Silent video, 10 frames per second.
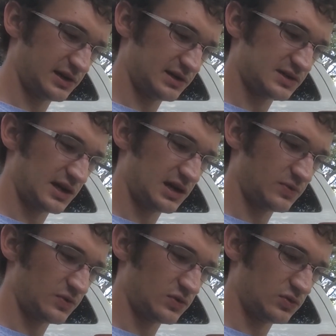I guess,
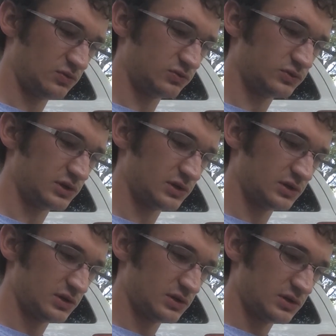hand rolled.
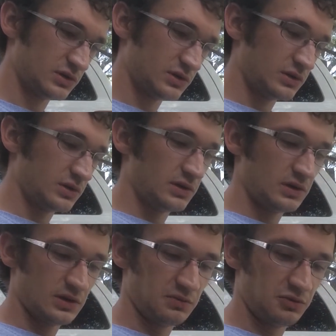
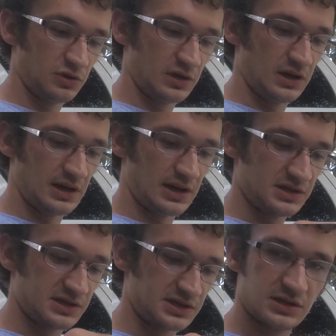Pretty
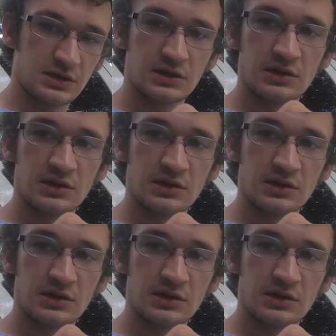nice.